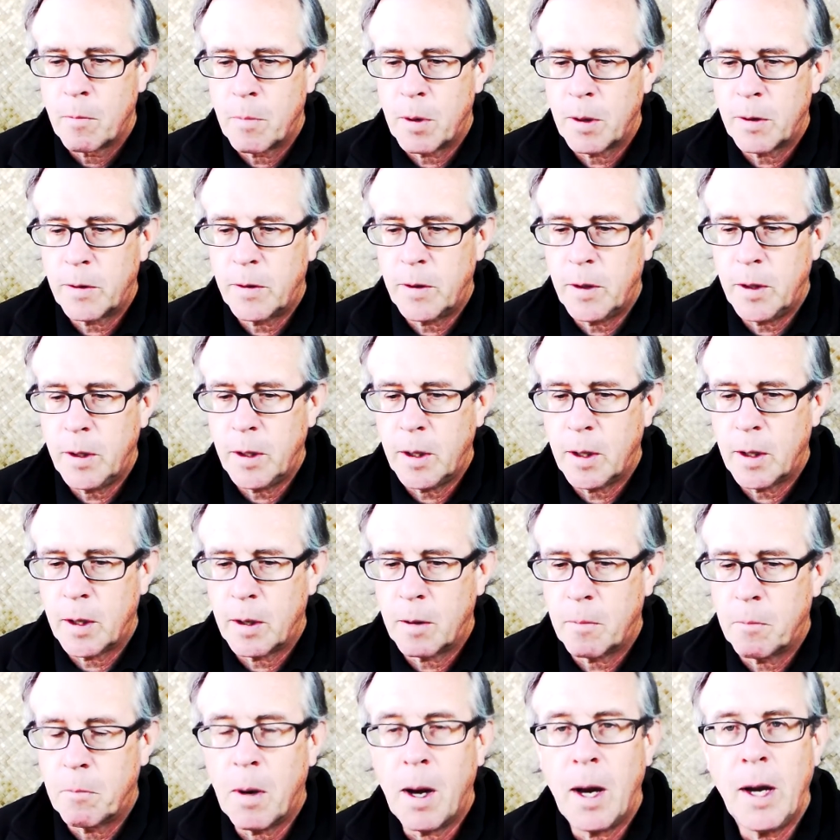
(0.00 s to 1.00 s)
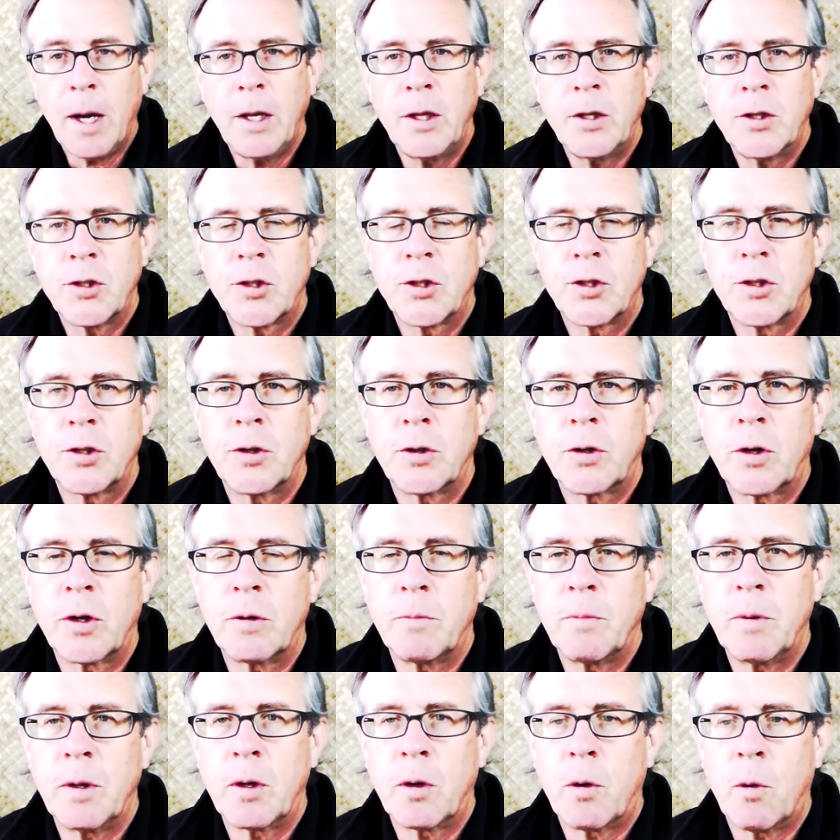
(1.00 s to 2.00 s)
But the uh, minds
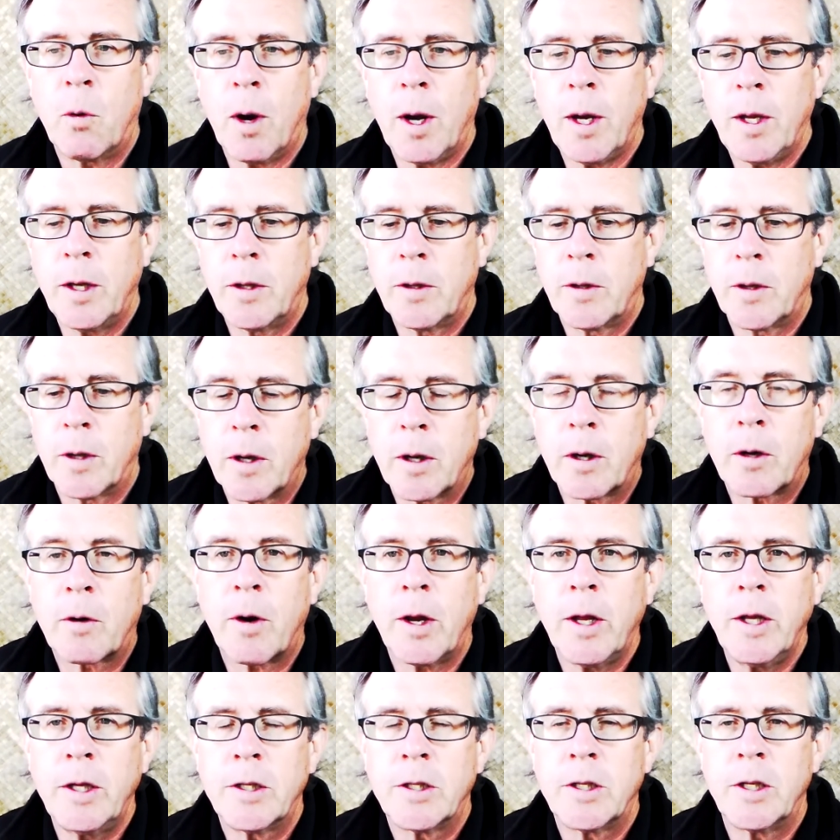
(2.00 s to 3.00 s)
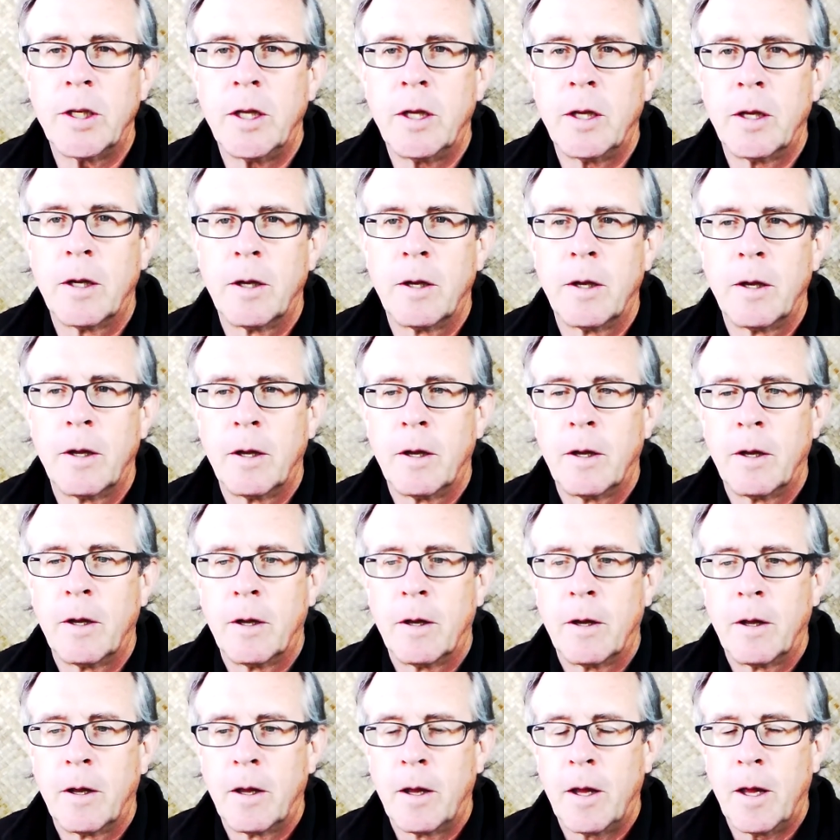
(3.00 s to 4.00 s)
can be quite uh, crazy
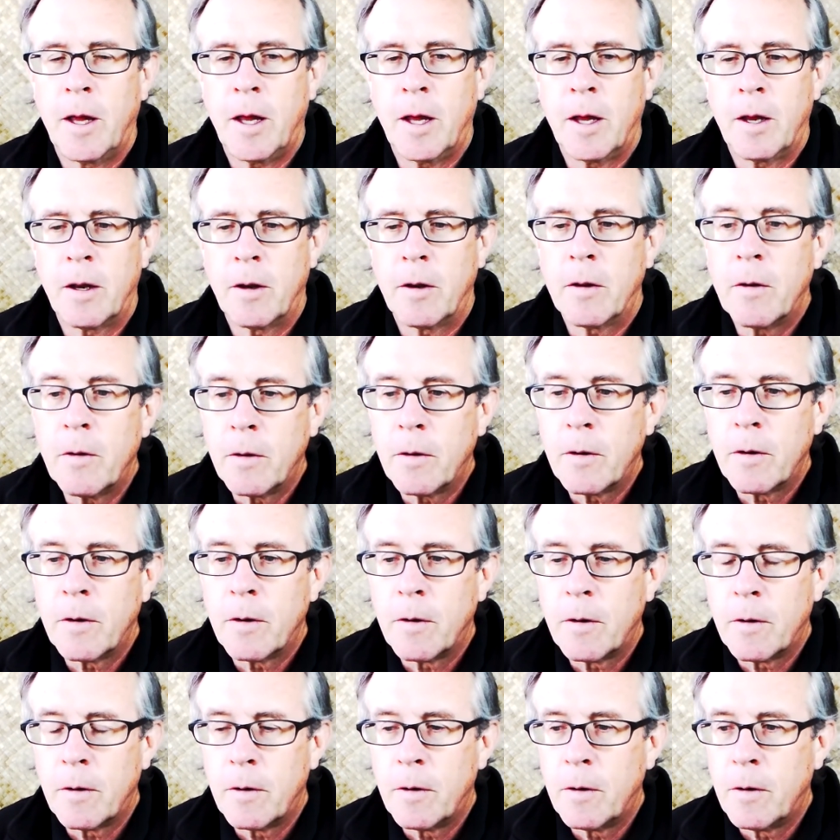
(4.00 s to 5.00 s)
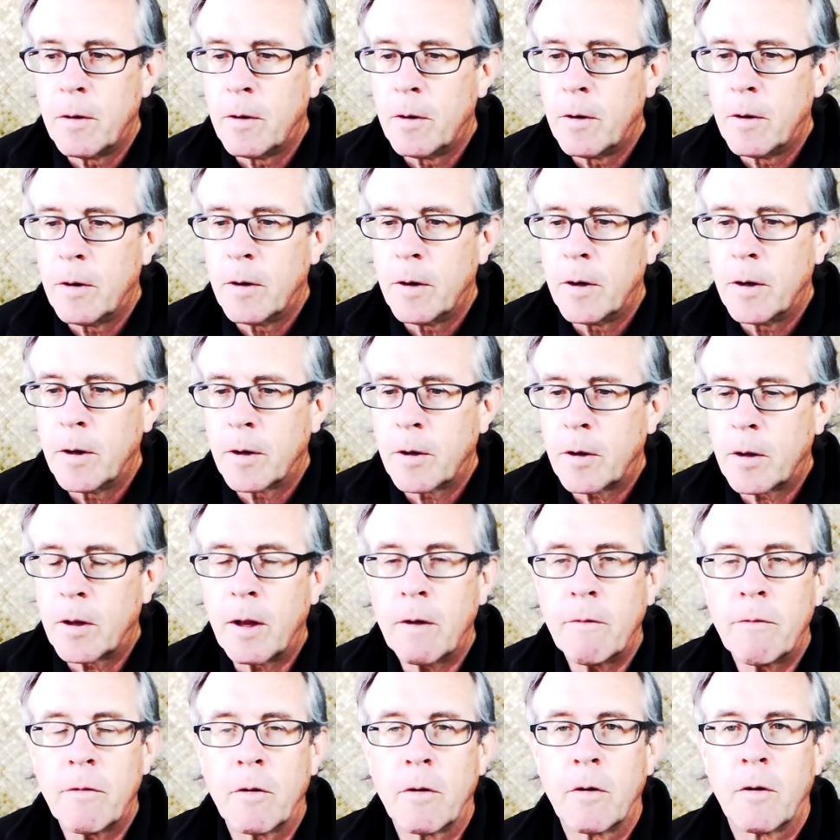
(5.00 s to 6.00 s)
and
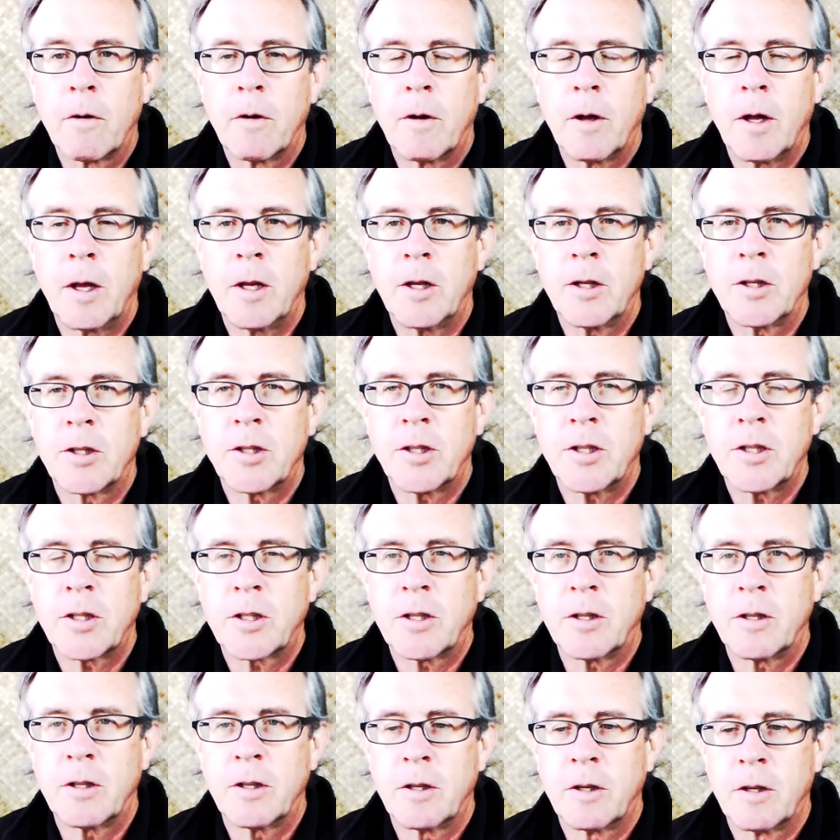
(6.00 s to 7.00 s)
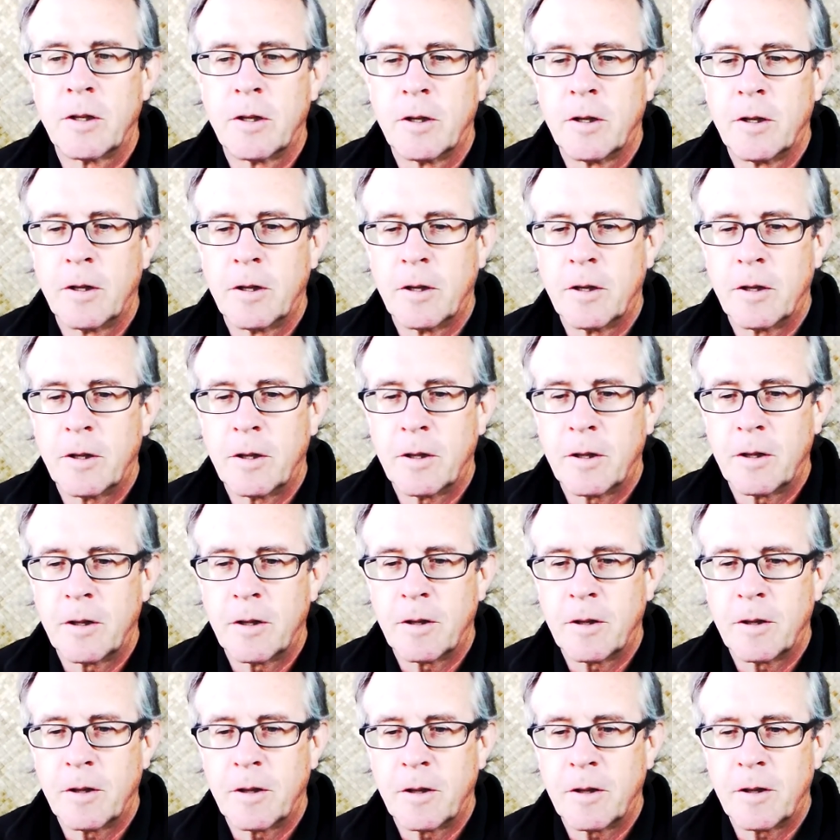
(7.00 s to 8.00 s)
clever and insistent
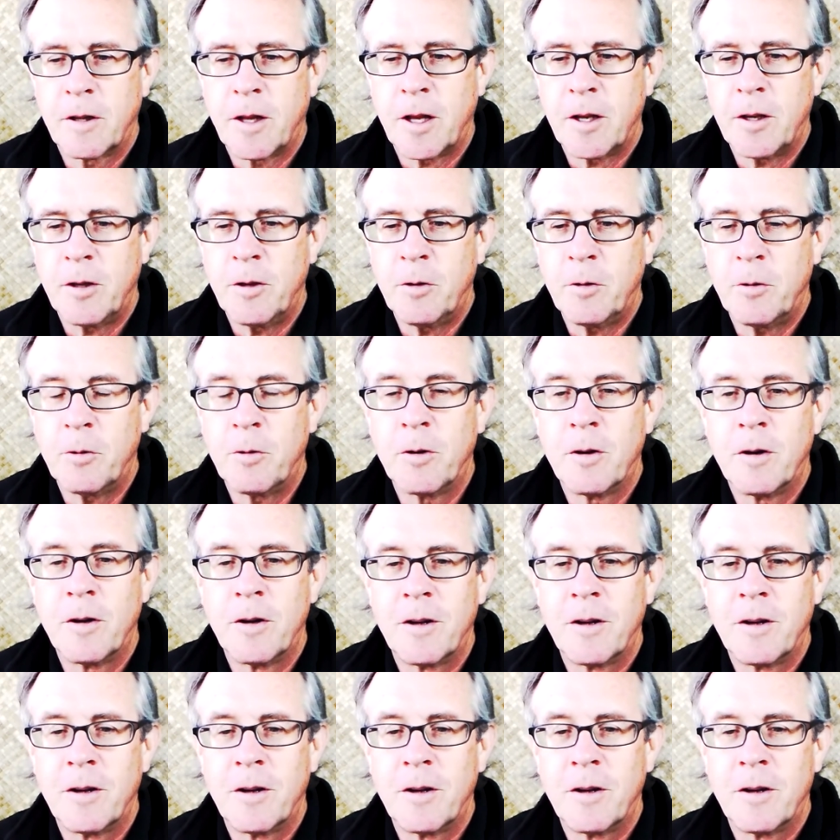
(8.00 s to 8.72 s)
that you